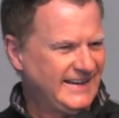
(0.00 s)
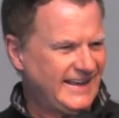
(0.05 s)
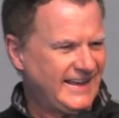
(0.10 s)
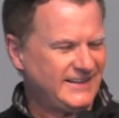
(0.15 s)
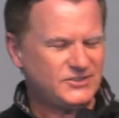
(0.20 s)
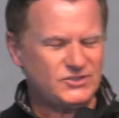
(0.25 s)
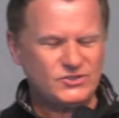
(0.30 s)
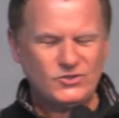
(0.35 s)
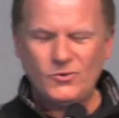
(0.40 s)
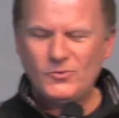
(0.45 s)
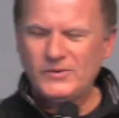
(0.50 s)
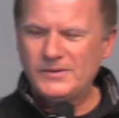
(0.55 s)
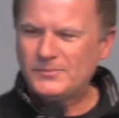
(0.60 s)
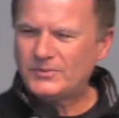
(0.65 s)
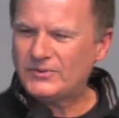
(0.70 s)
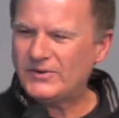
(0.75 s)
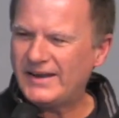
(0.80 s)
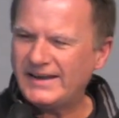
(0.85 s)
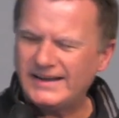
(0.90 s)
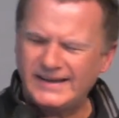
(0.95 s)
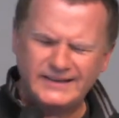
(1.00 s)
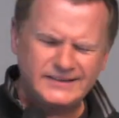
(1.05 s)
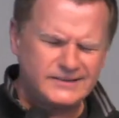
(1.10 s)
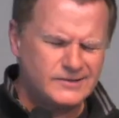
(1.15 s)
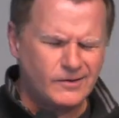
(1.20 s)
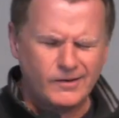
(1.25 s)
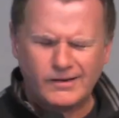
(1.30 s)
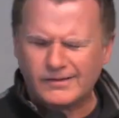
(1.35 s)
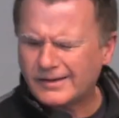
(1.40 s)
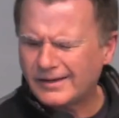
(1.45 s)
And so we pray, let
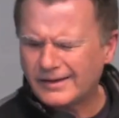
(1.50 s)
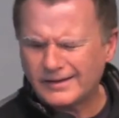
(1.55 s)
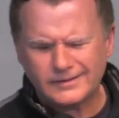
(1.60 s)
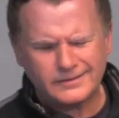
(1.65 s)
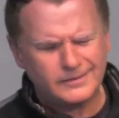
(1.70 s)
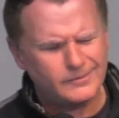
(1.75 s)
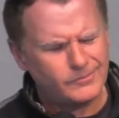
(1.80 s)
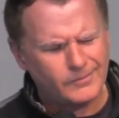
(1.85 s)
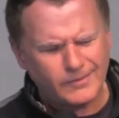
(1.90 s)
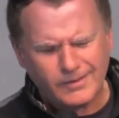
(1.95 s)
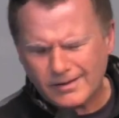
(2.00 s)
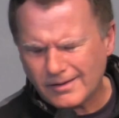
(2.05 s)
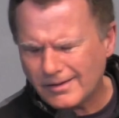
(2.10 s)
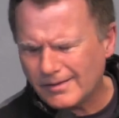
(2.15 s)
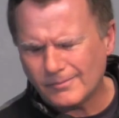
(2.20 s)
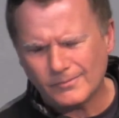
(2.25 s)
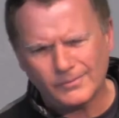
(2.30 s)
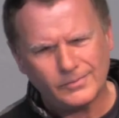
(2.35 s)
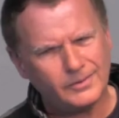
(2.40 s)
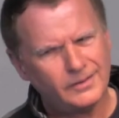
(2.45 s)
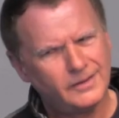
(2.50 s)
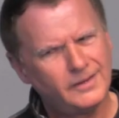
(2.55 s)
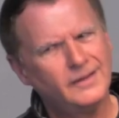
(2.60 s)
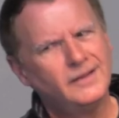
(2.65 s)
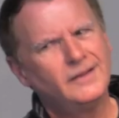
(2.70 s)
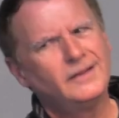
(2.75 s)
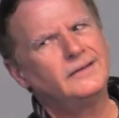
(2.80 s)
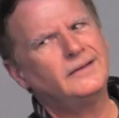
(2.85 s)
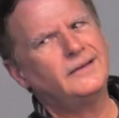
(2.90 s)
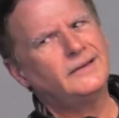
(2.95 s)
your kingdom come.
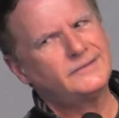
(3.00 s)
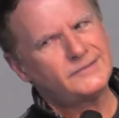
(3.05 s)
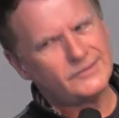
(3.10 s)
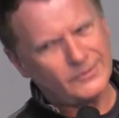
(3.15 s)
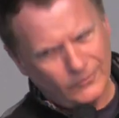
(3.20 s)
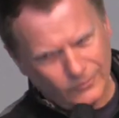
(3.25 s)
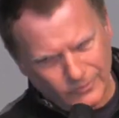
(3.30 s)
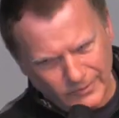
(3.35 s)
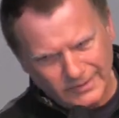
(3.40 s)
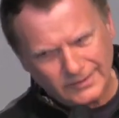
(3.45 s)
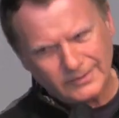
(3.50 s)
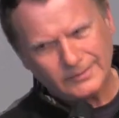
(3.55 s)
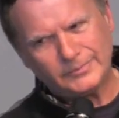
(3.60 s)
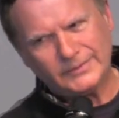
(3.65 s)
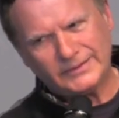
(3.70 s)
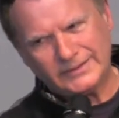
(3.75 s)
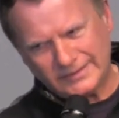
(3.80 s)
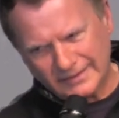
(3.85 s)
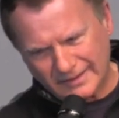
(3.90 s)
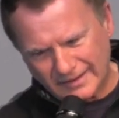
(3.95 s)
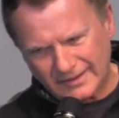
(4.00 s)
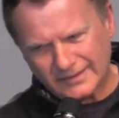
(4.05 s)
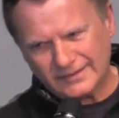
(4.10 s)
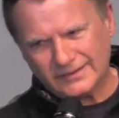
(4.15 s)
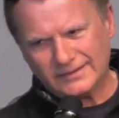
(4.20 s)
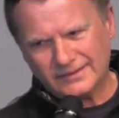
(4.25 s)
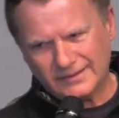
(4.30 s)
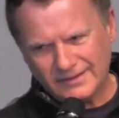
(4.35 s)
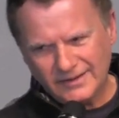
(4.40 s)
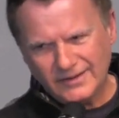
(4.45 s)
Let your will be
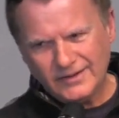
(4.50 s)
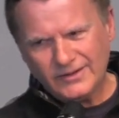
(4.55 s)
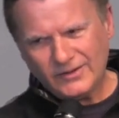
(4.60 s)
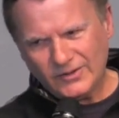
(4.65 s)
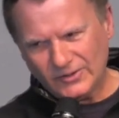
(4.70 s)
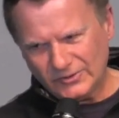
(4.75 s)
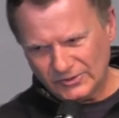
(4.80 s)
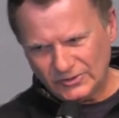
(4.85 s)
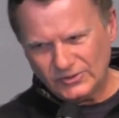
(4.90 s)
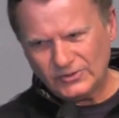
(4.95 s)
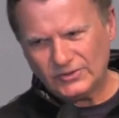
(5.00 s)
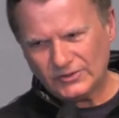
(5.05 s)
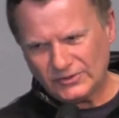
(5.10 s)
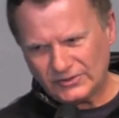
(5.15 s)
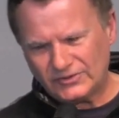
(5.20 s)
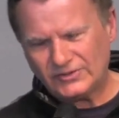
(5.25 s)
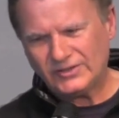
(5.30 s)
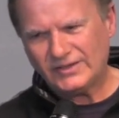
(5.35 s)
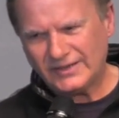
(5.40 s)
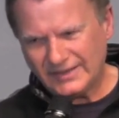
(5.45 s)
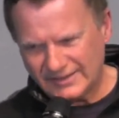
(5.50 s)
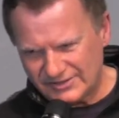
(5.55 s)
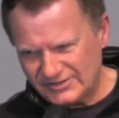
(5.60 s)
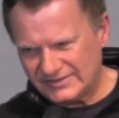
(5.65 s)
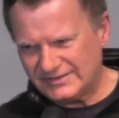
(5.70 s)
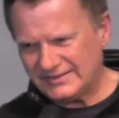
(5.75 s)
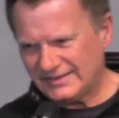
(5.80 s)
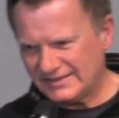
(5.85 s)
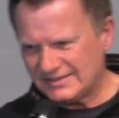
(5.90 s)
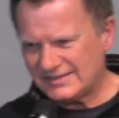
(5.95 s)
done on earth as
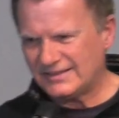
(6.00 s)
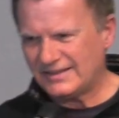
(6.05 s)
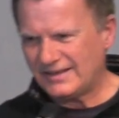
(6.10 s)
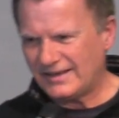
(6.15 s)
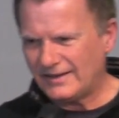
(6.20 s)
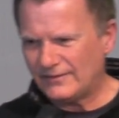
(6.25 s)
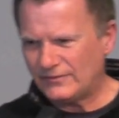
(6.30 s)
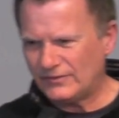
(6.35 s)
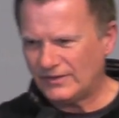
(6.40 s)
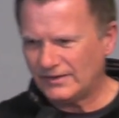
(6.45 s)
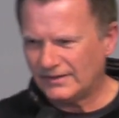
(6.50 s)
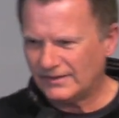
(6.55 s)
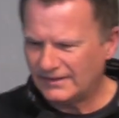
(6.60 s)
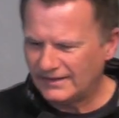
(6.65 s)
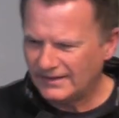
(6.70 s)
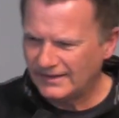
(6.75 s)
it is in heaven.